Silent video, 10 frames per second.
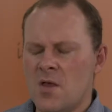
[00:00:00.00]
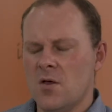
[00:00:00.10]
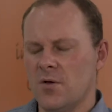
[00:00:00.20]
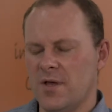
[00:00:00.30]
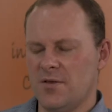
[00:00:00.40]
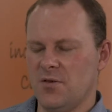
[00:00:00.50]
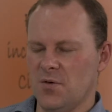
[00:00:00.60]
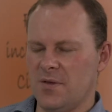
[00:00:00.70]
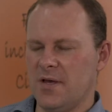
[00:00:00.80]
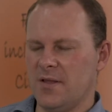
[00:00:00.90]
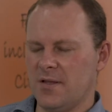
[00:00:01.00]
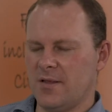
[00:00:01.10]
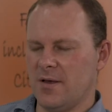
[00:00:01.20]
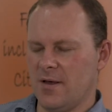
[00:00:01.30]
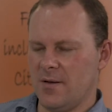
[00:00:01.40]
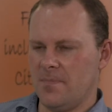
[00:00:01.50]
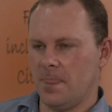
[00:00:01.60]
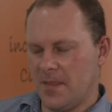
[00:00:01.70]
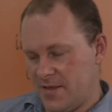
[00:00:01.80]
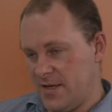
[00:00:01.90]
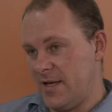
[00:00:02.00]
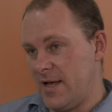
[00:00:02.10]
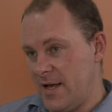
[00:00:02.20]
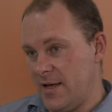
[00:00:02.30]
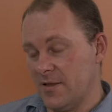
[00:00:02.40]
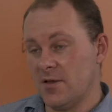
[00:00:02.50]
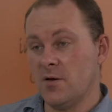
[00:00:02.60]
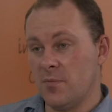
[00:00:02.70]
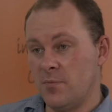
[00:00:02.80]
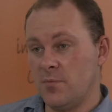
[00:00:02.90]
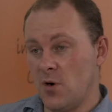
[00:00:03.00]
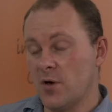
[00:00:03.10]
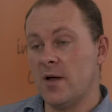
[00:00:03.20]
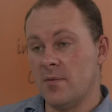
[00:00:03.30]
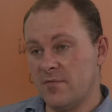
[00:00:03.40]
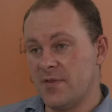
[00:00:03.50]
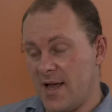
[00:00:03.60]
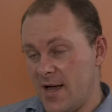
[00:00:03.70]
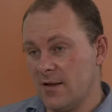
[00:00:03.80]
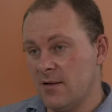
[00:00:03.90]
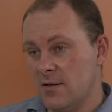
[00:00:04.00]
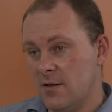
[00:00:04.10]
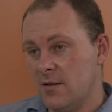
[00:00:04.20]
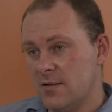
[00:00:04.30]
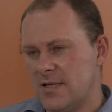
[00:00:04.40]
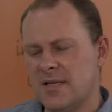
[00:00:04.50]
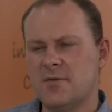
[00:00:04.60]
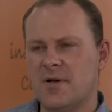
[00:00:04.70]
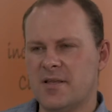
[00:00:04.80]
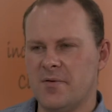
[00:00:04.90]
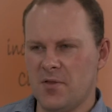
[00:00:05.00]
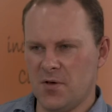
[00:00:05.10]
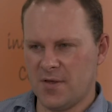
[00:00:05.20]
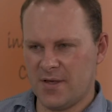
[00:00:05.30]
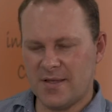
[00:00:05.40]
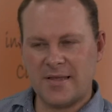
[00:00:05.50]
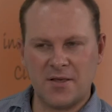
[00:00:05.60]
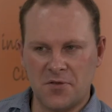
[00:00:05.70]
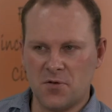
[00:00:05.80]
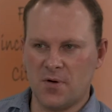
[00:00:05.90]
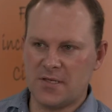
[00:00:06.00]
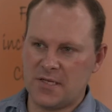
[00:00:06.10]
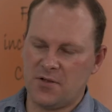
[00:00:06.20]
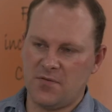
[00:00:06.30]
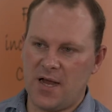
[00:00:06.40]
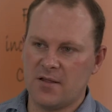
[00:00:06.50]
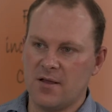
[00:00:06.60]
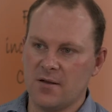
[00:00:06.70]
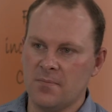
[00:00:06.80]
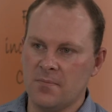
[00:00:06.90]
Okay, so you say that the CDA is a program of DAG. Tell us about some of those success stories that you've had then.